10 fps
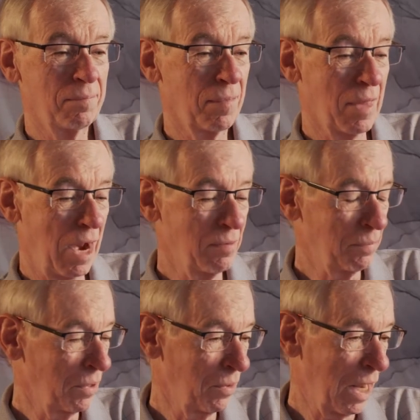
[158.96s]
I
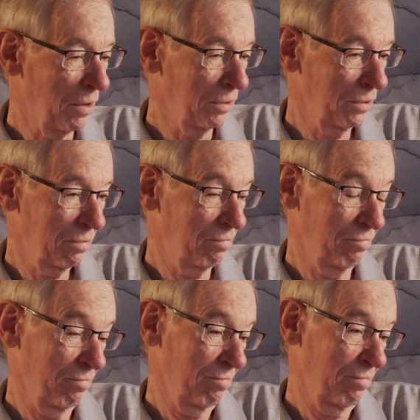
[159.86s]
remember when I was,
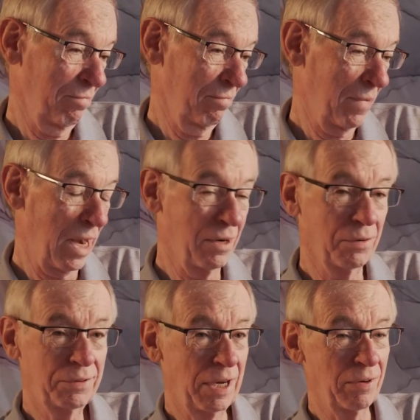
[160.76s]

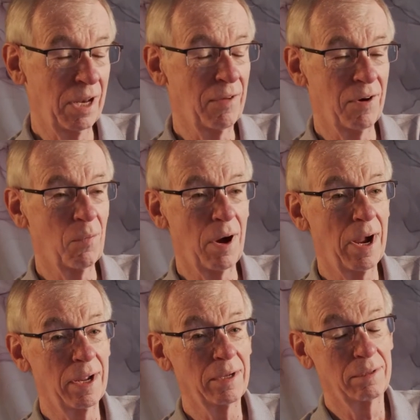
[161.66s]
10 or 11,
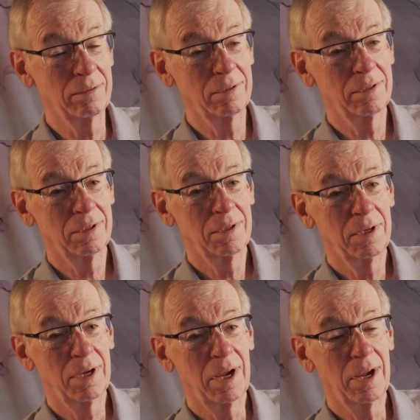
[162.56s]
why
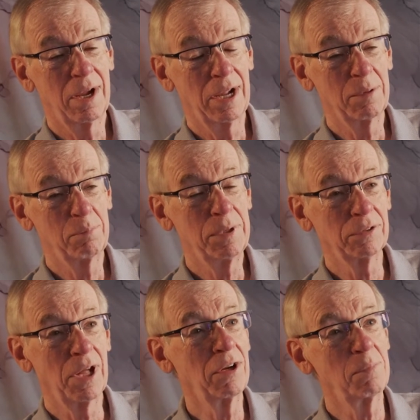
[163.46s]
I
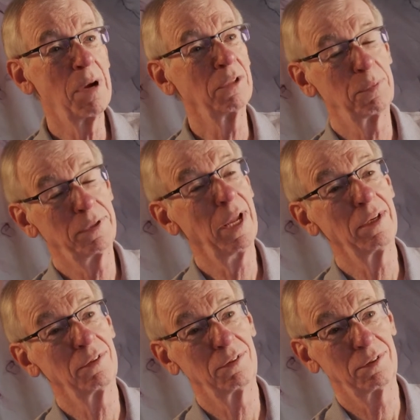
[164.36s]
peeled 100-pound
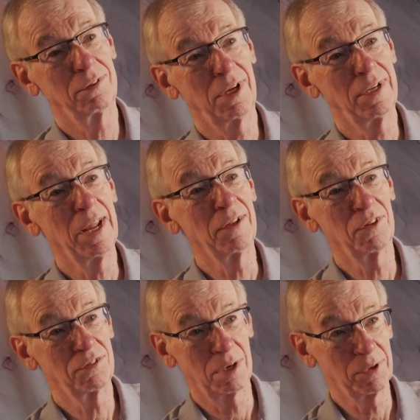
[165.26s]
potatoes a day in the
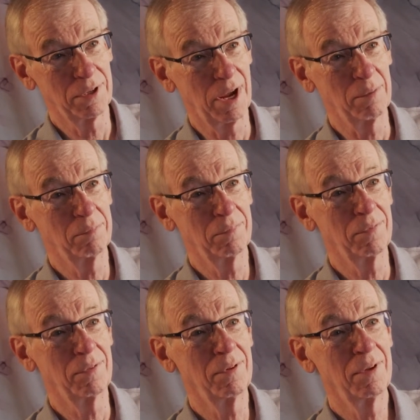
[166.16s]
summertime.
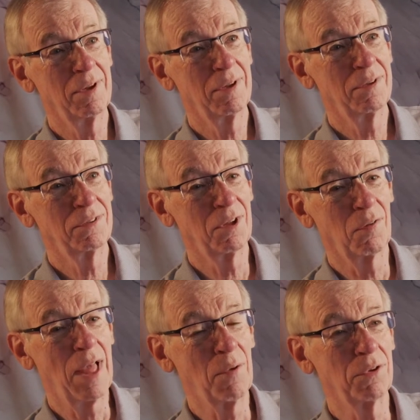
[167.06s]
So
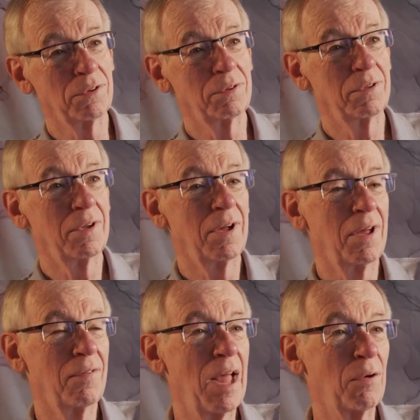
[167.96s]
that
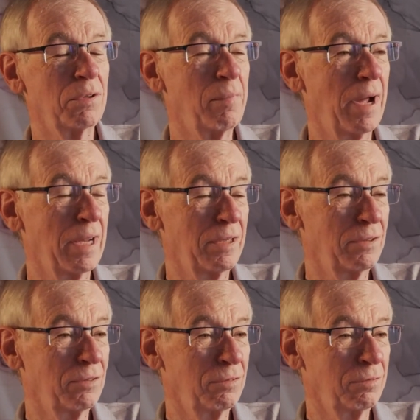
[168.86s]
was my
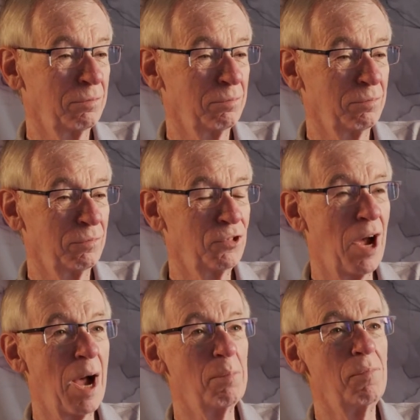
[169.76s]

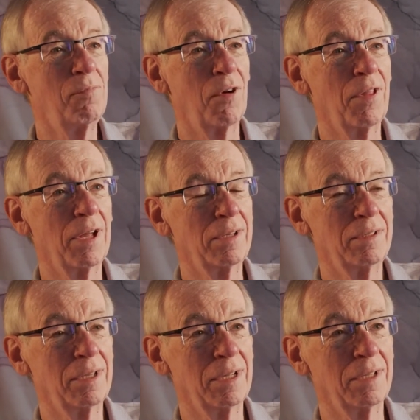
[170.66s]
job for them,
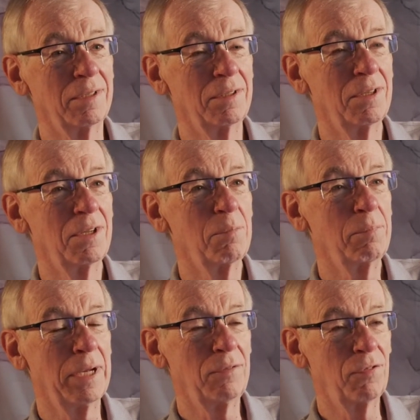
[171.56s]
and
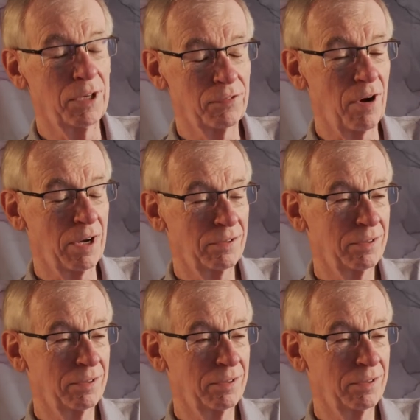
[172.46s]
made French fries.